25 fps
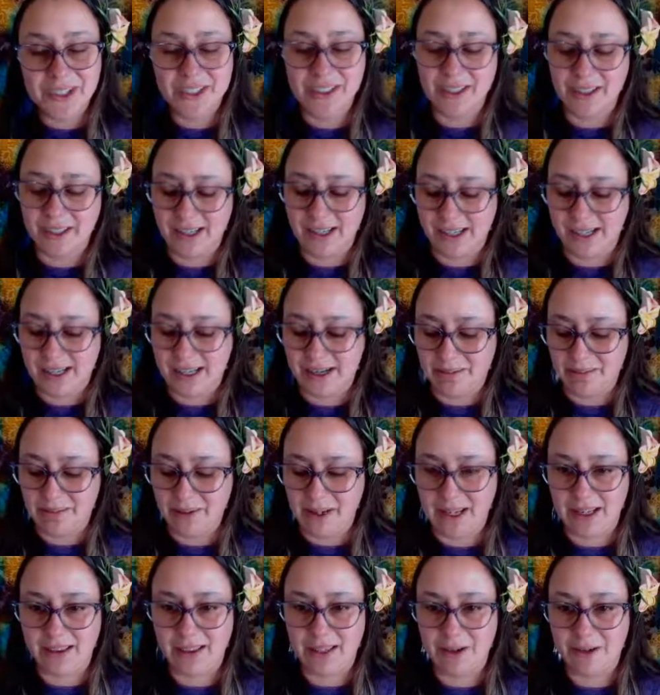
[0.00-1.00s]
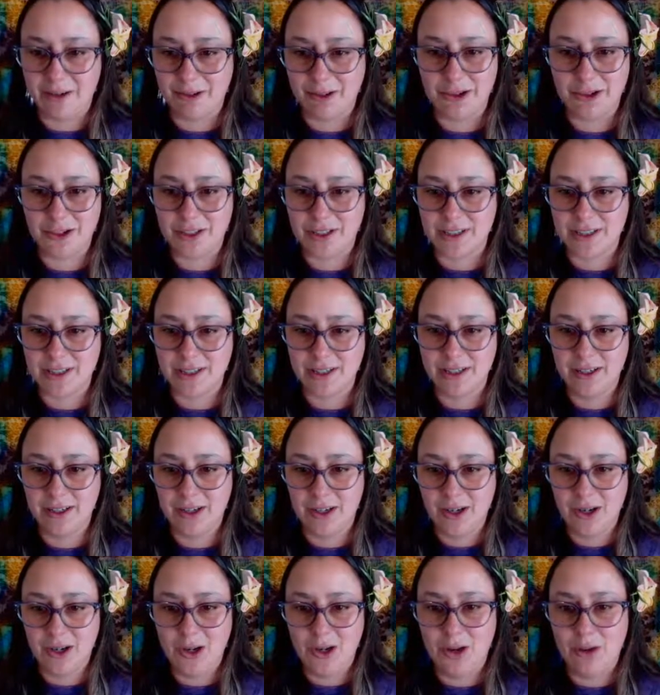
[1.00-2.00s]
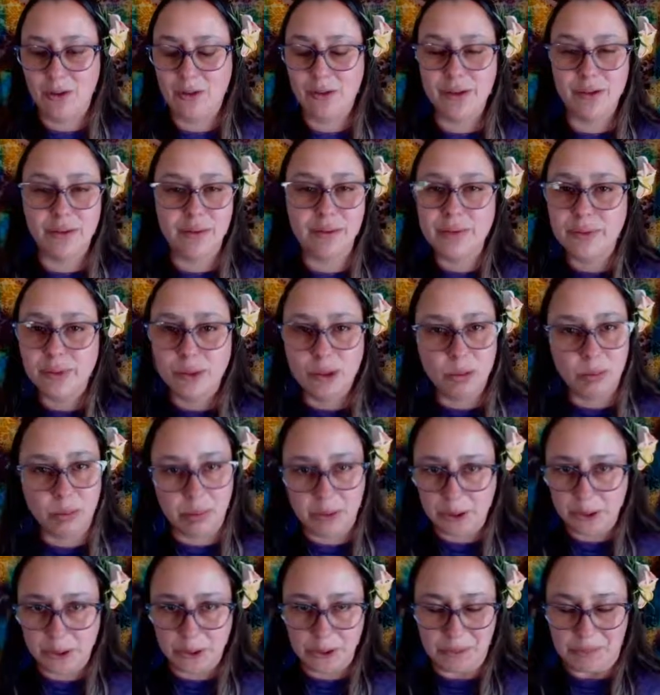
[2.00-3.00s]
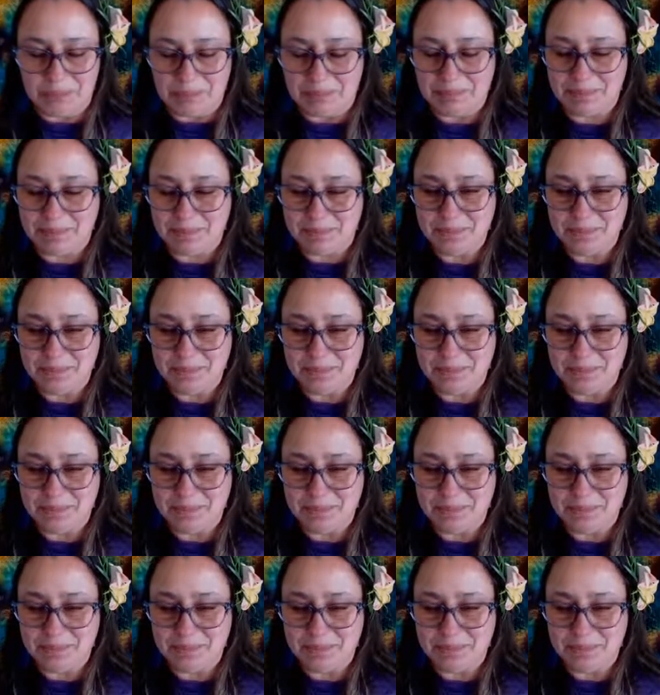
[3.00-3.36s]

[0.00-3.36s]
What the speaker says: and they were just in full bloom.